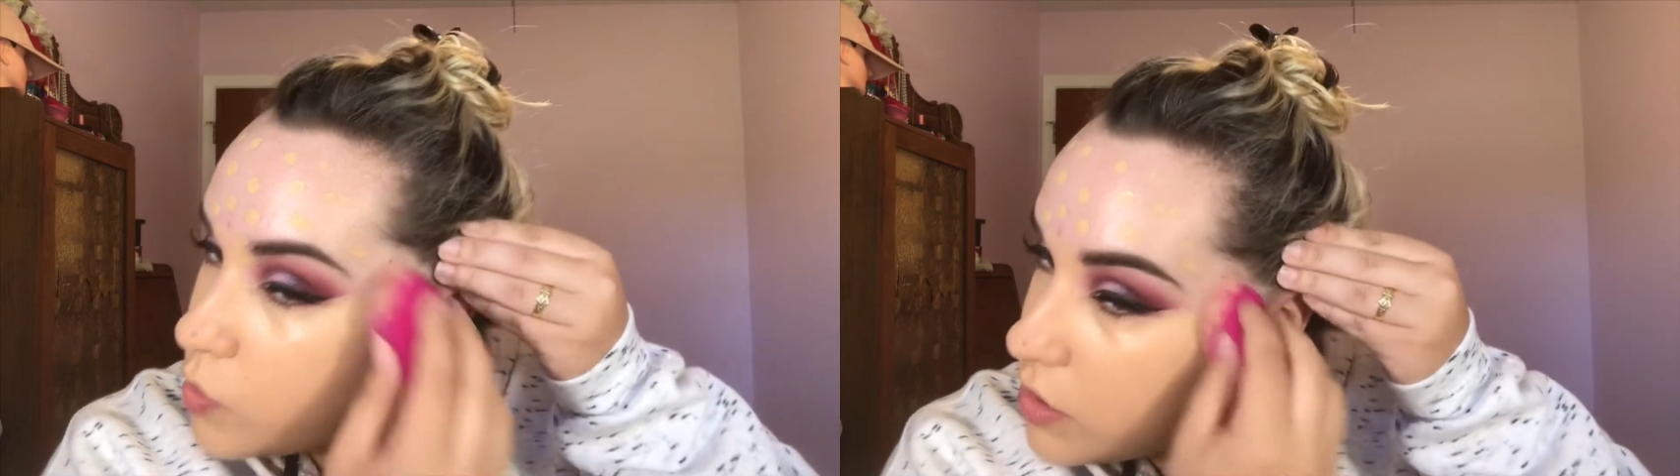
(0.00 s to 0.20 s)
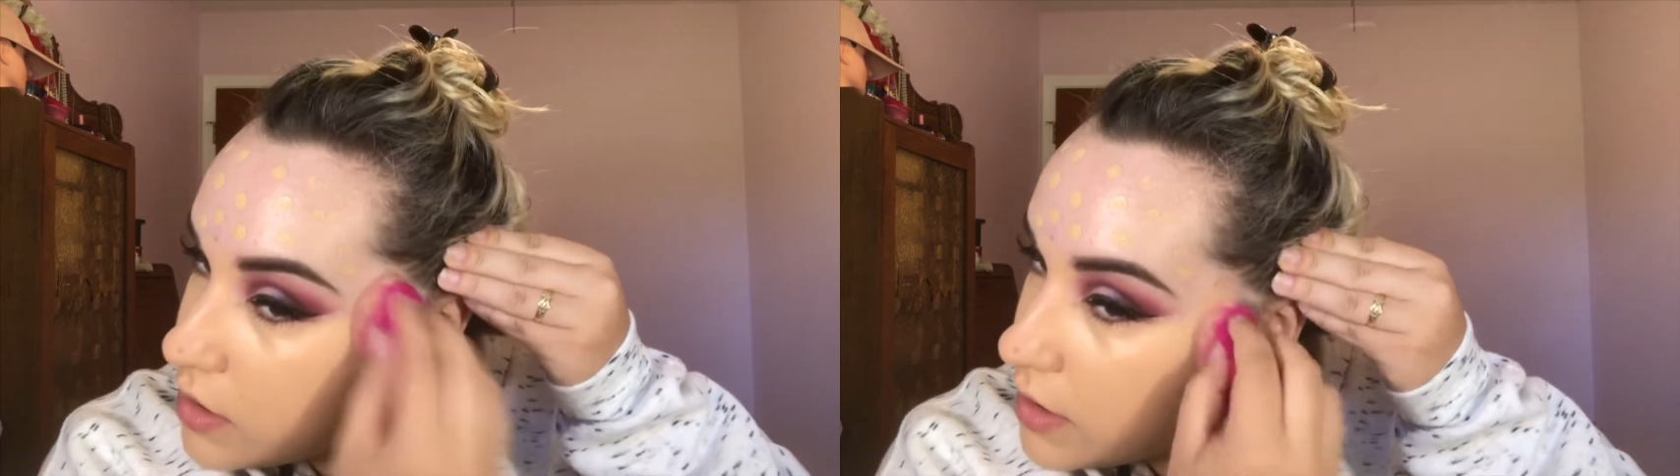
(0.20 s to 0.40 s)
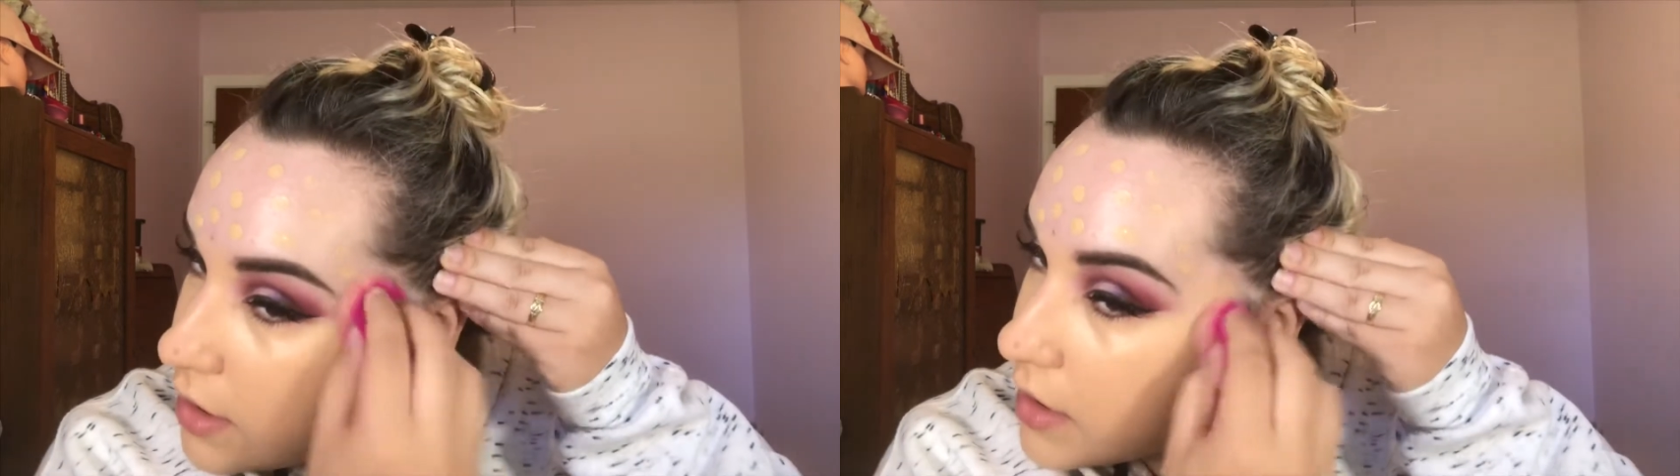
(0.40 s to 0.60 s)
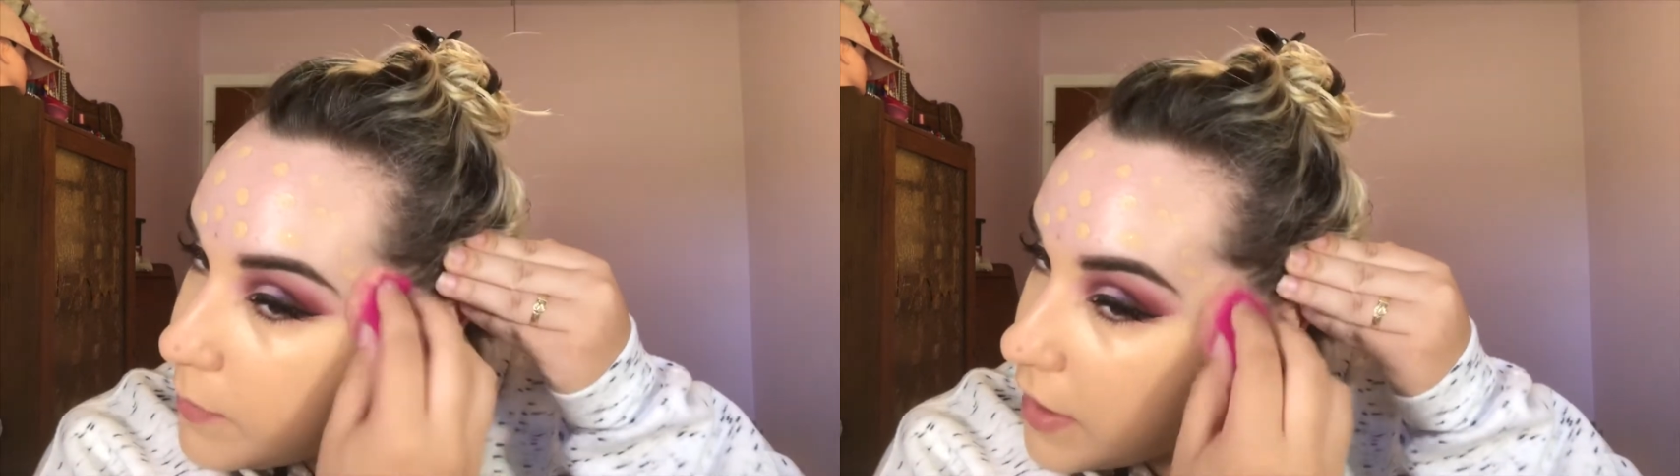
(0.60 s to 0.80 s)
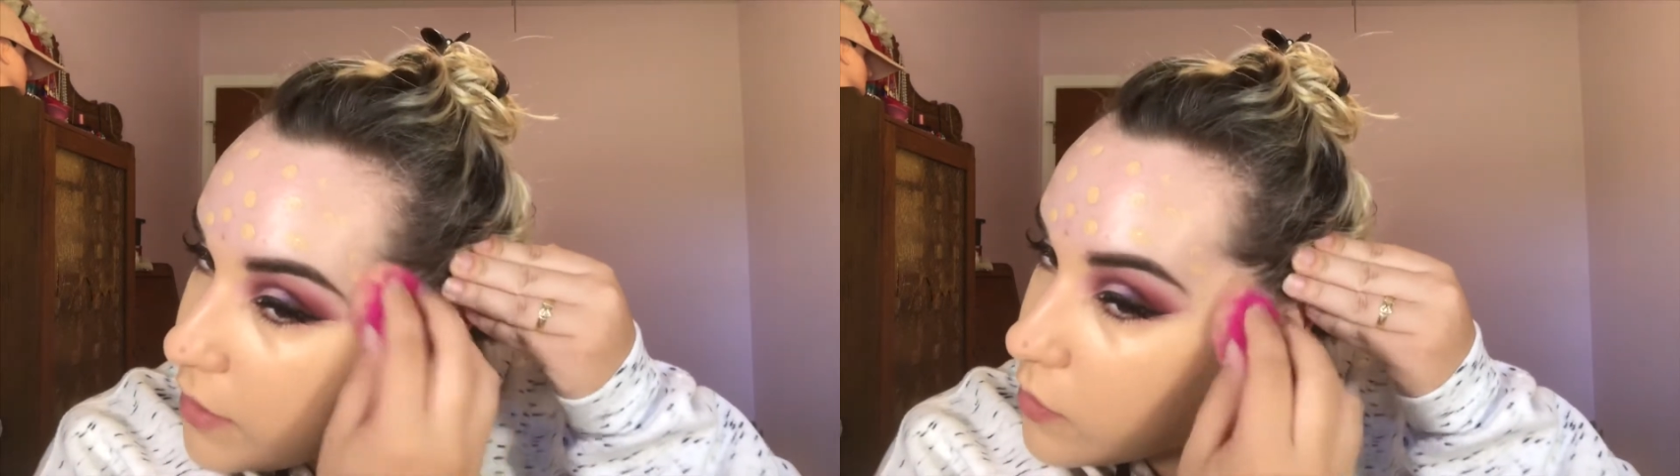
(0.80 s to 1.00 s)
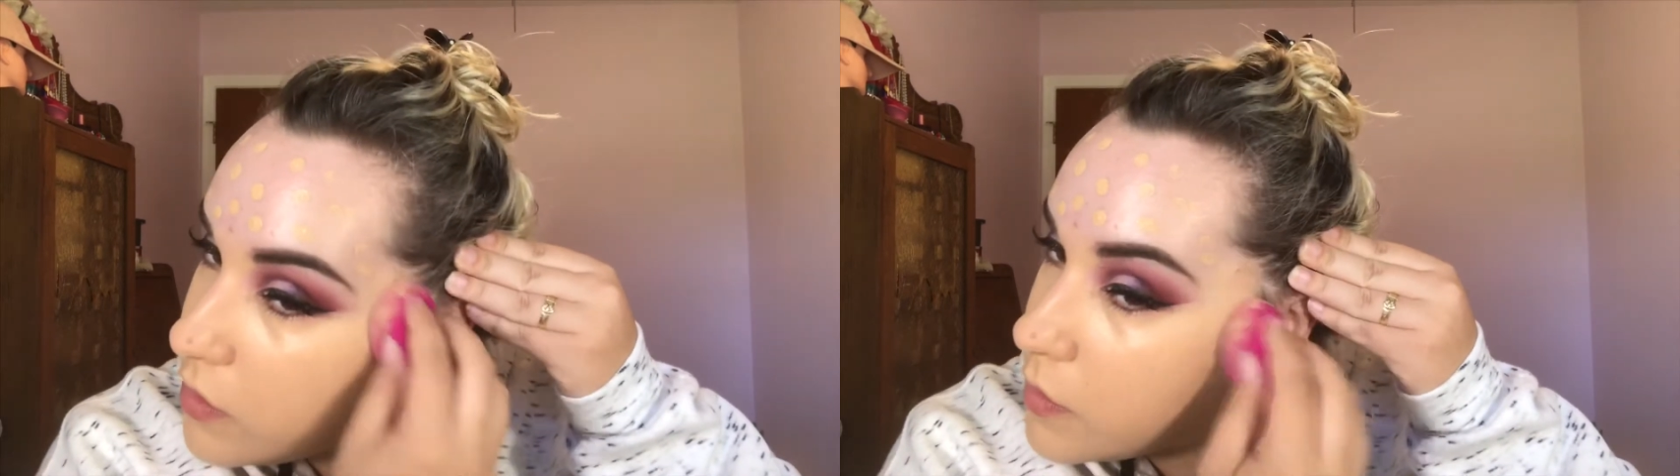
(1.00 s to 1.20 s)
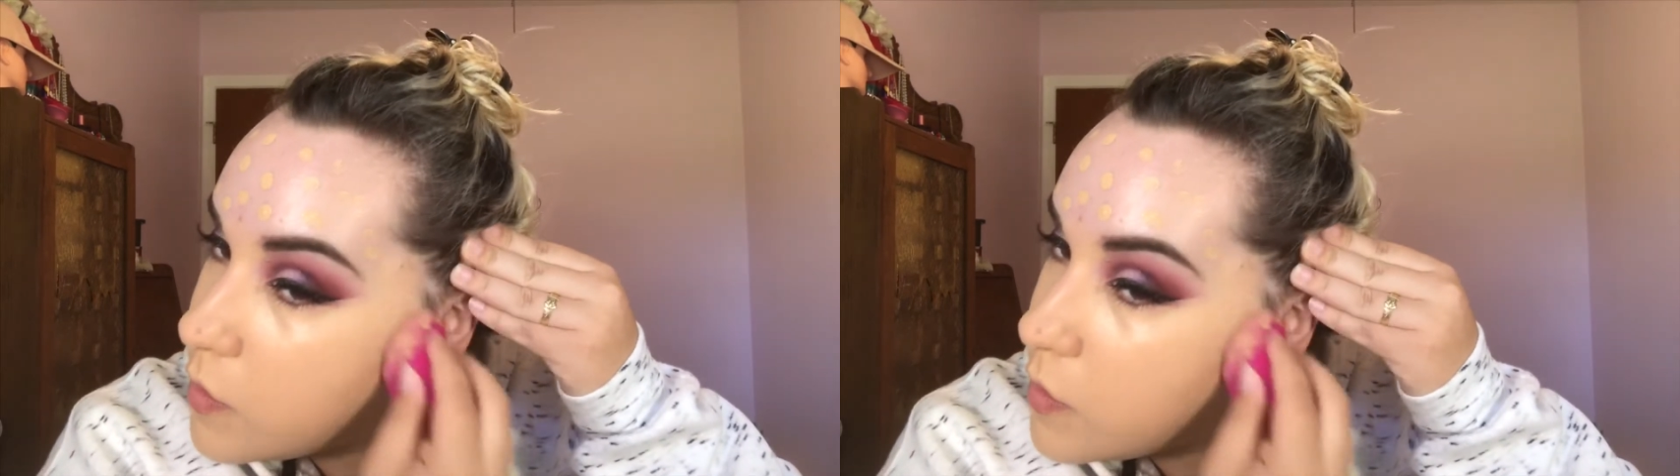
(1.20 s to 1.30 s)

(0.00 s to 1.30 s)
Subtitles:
really like about